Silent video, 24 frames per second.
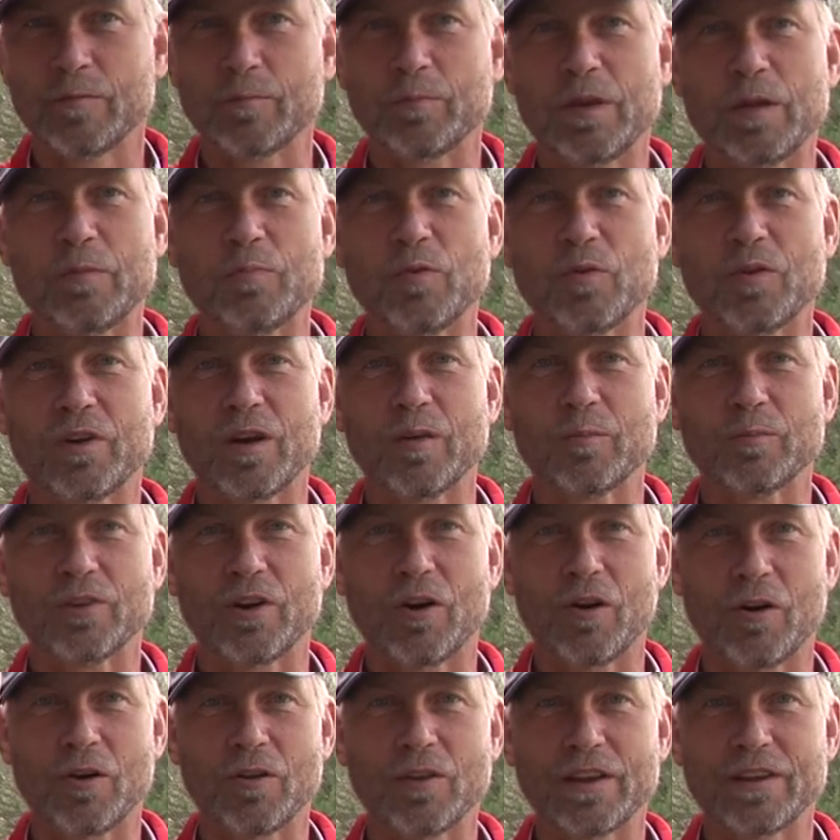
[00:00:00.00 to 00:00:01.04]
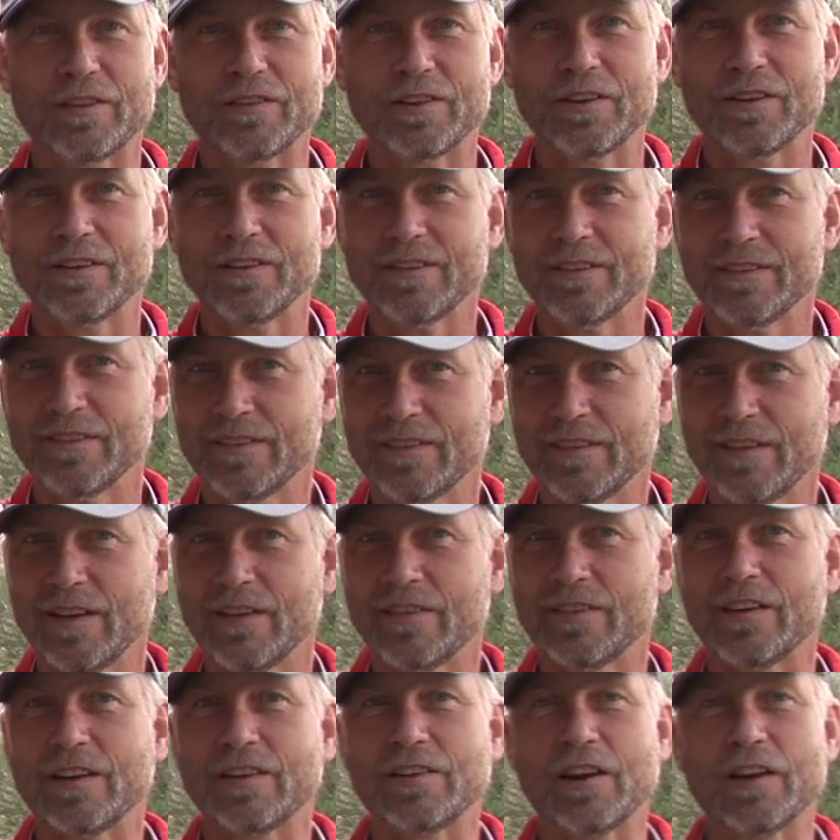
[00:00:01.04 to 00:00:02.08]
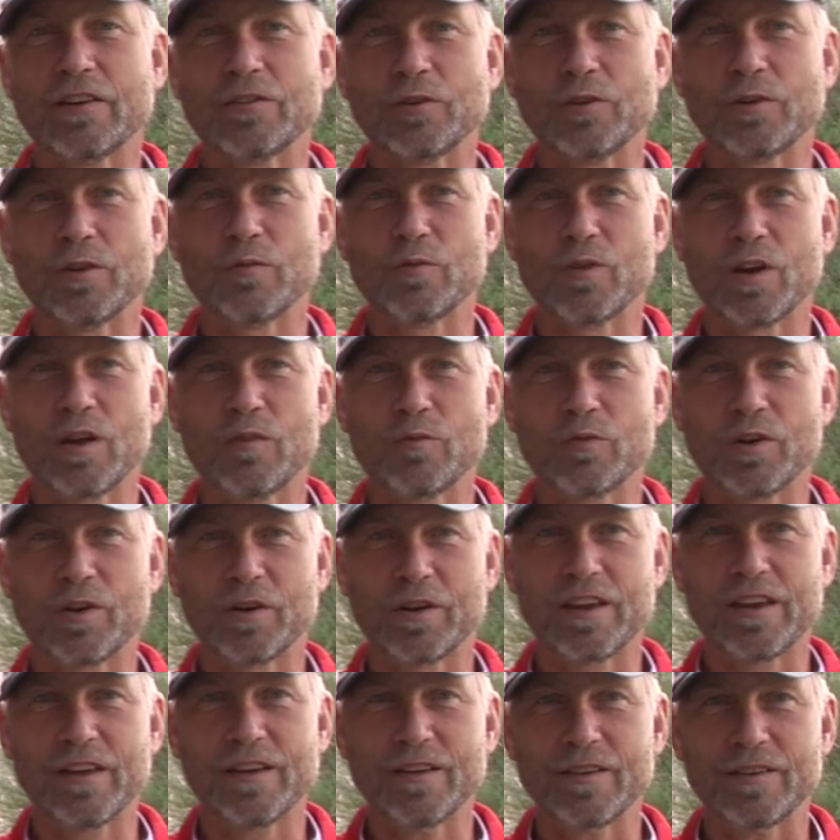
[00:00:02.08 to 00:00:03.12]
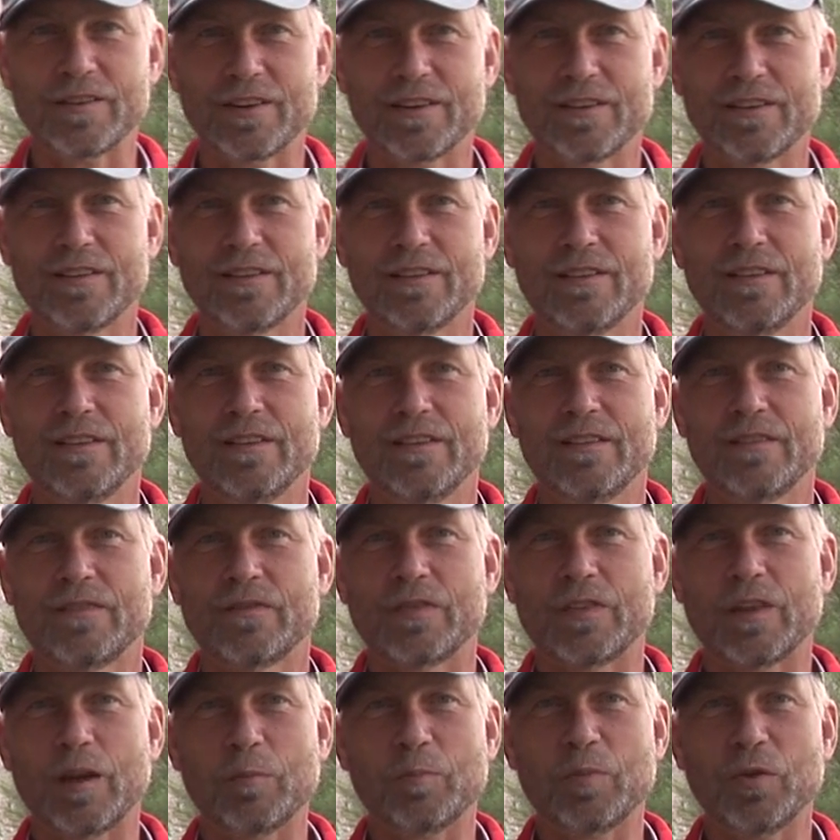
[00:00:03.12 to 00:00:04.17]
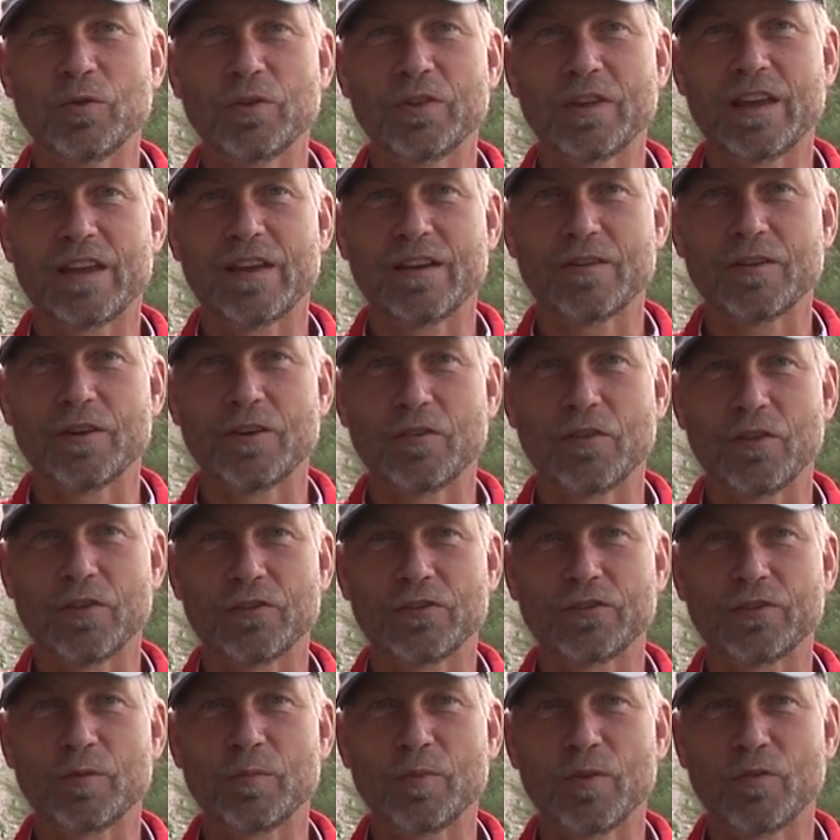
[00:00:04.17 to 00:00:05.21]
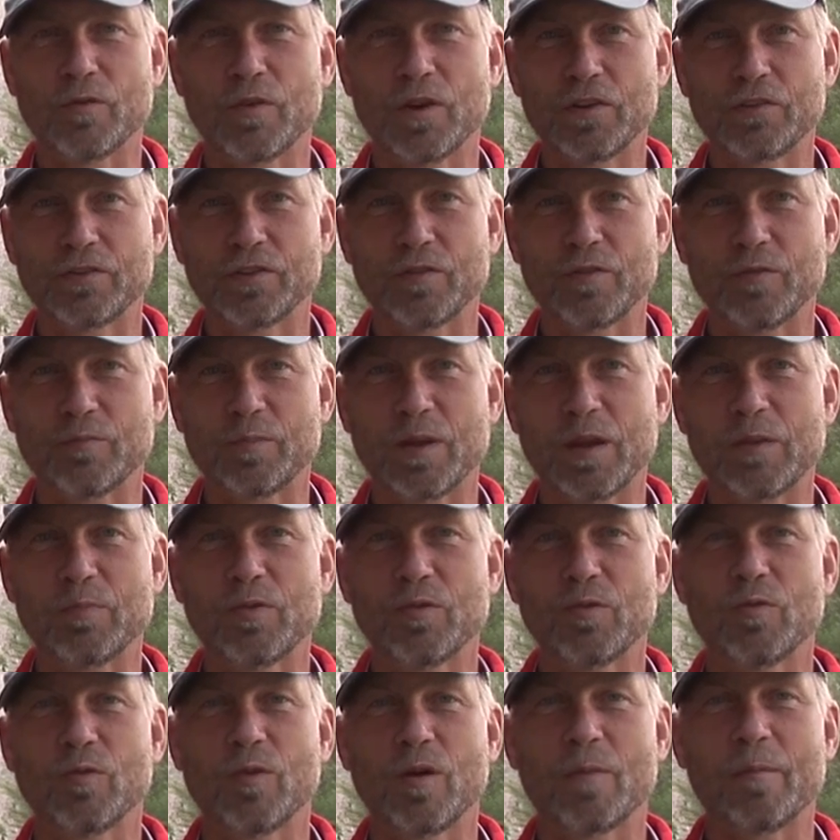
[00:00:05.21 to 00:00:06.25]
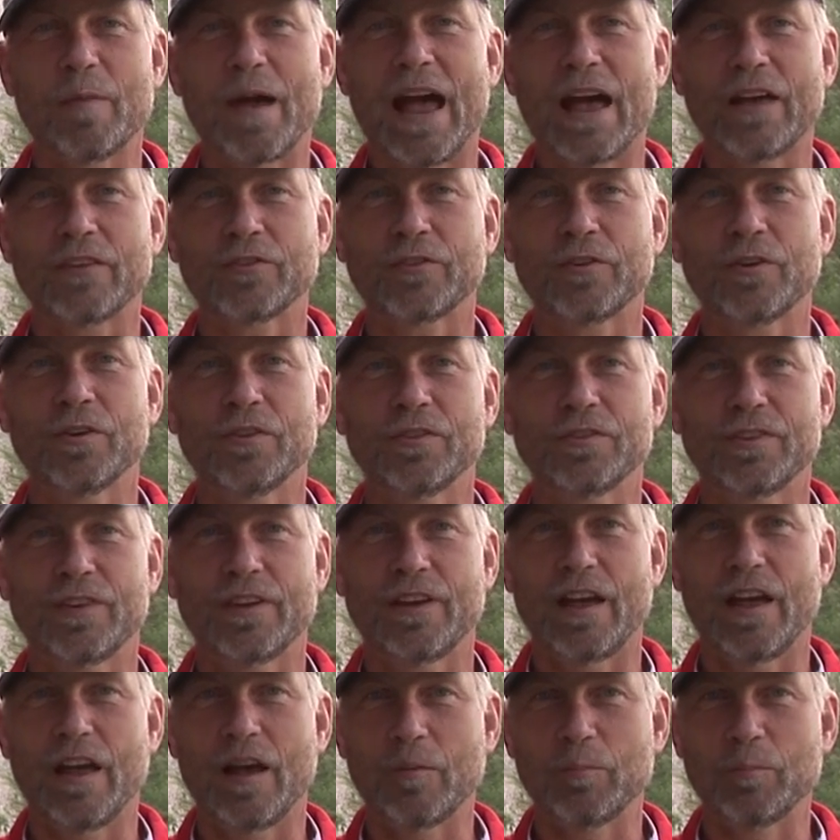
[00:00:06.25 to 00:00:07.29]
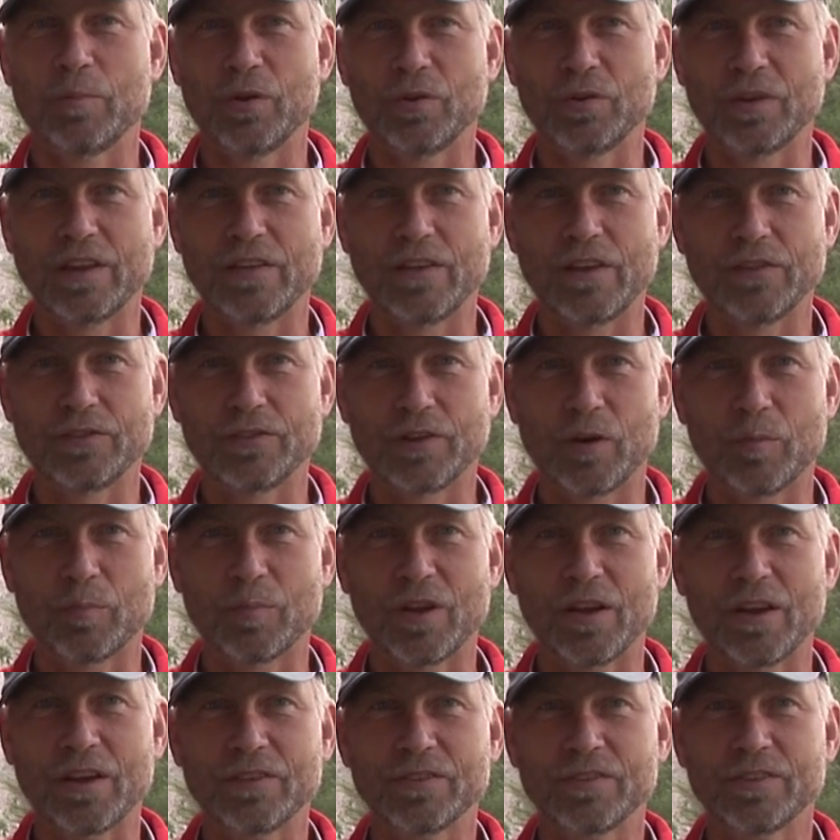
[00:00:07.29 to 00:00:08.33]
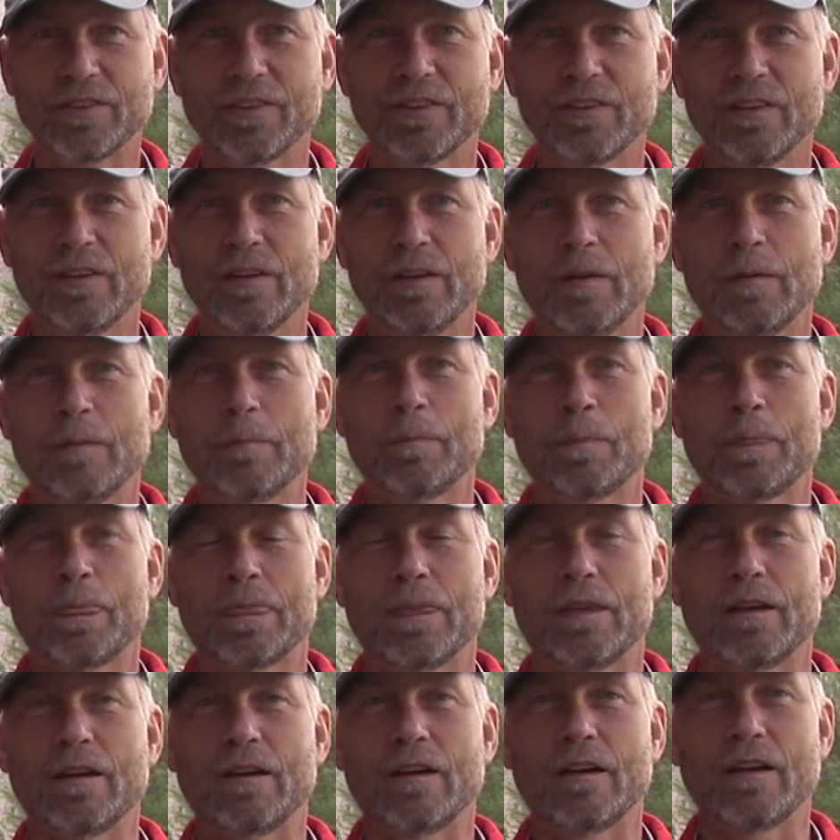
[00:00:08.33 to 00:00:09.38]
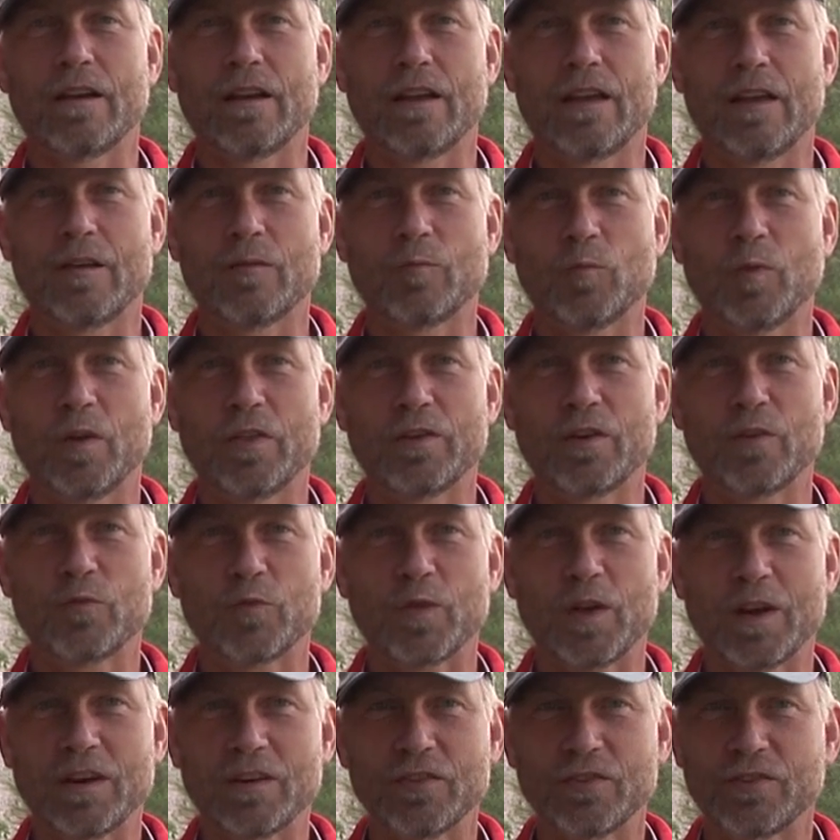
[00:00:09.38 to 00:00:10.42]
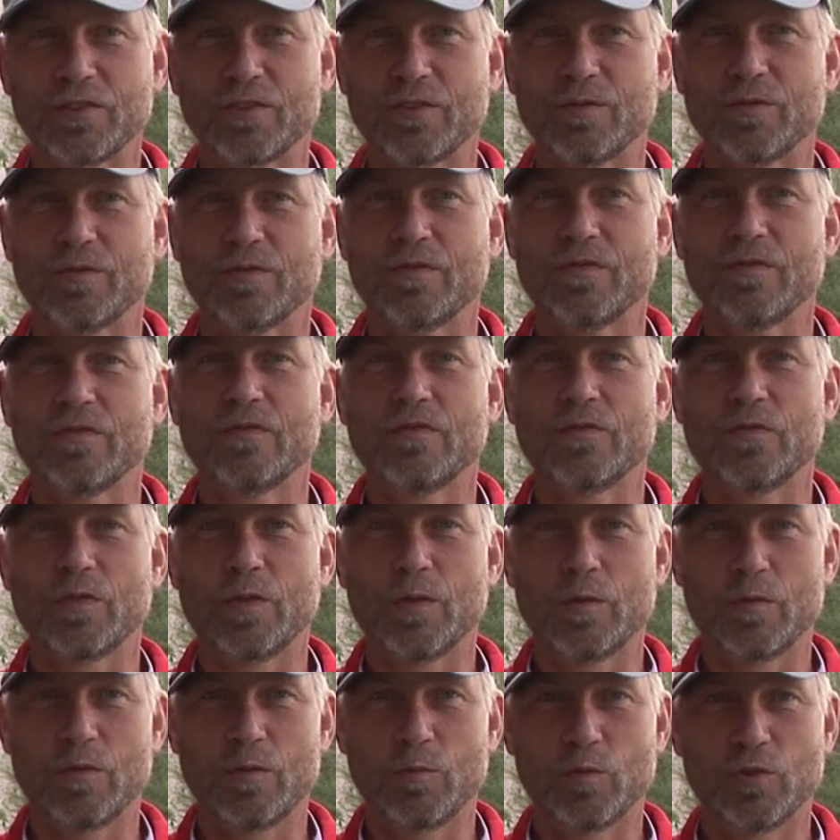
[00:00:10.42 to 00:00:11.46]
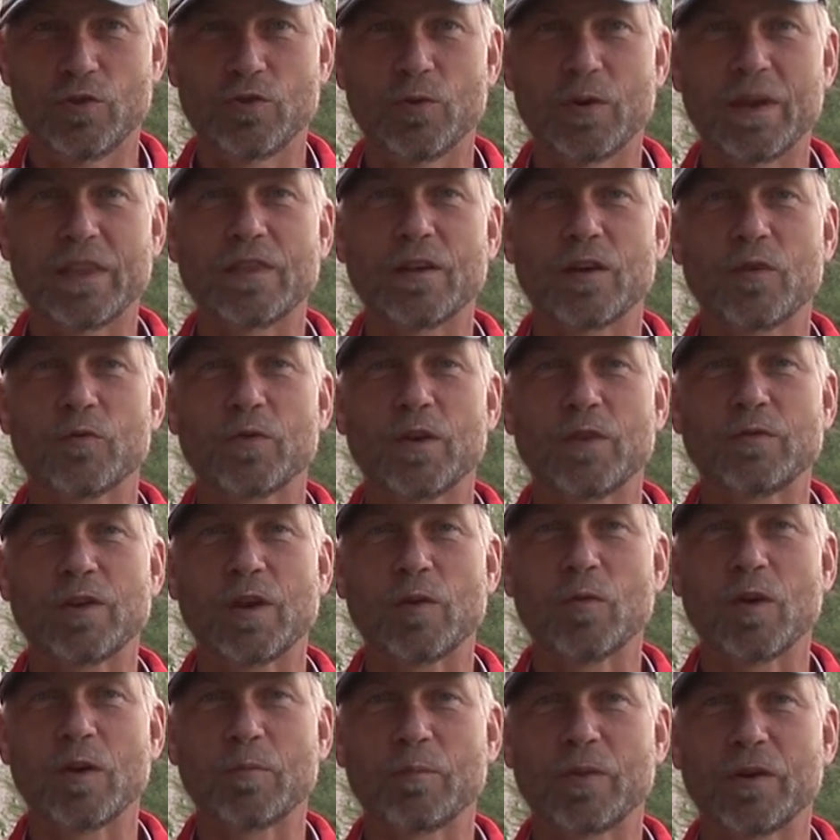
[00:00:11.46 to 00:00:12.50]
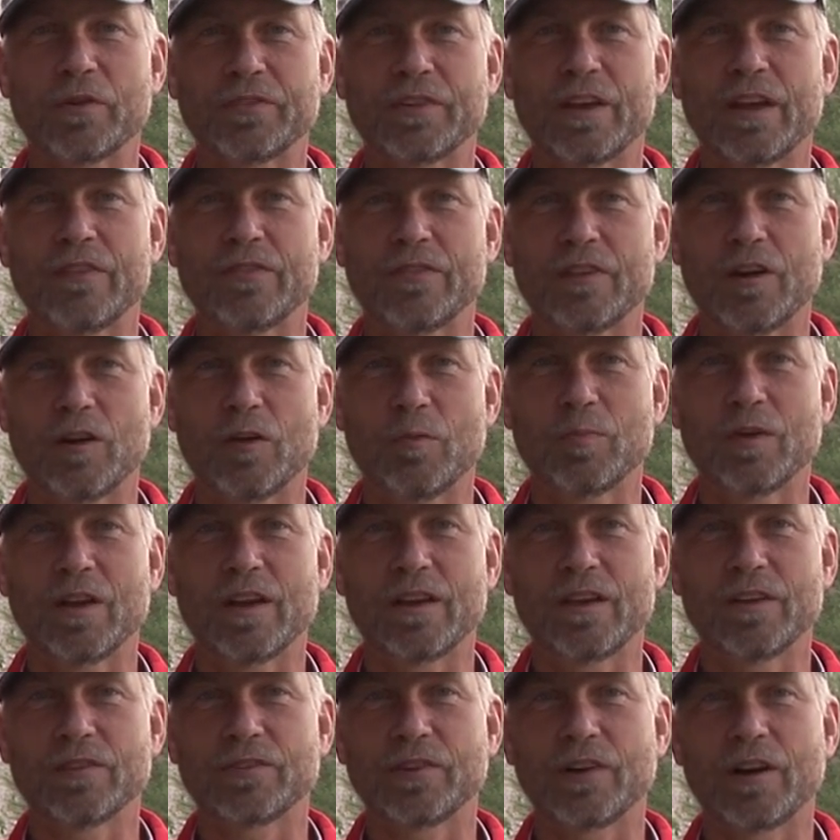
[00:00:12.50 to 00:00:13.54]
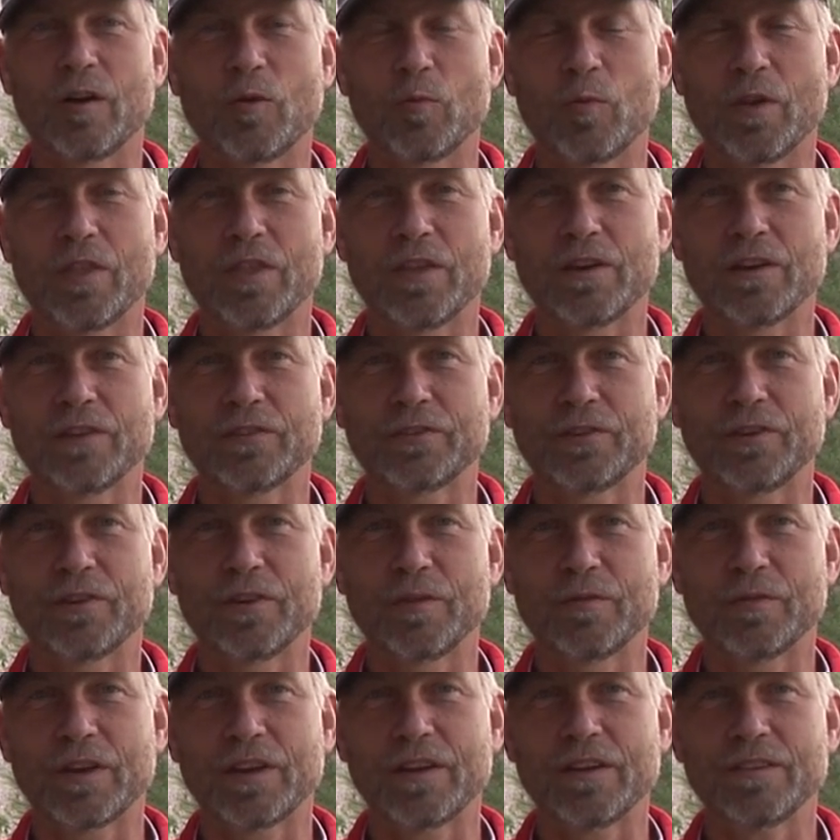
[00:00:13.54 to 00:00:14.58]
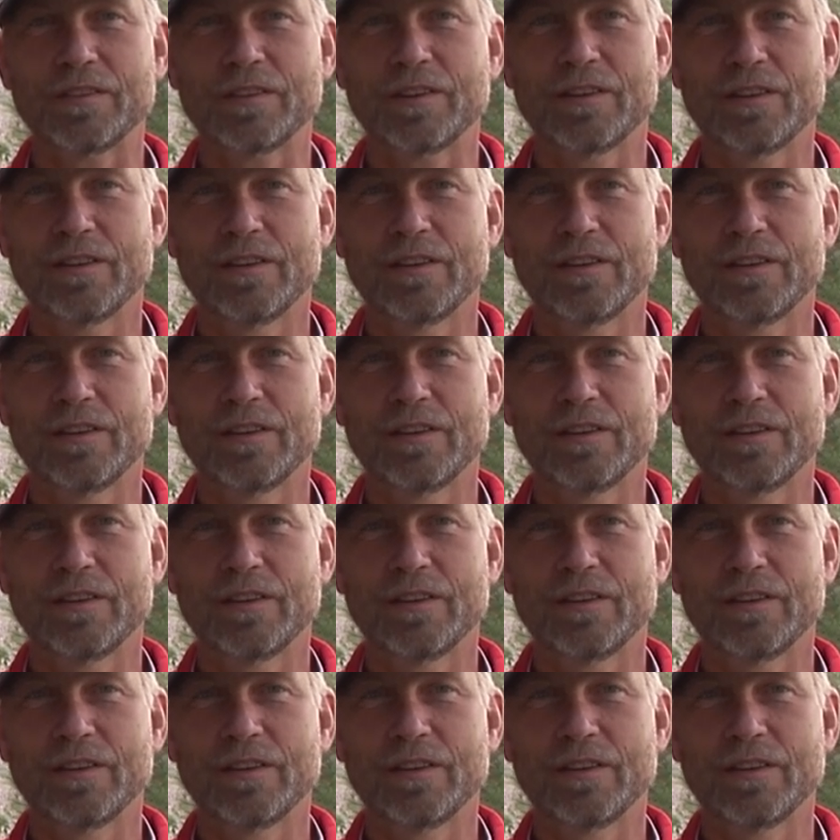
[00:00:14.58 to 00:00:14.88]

People come to Arlington, they take delivery of their kit, they build the kit under the supervision of people who are masters at building these airplanes. Uh, and when they're finished doing their 51%, the airplane gets an airworthiness certificate.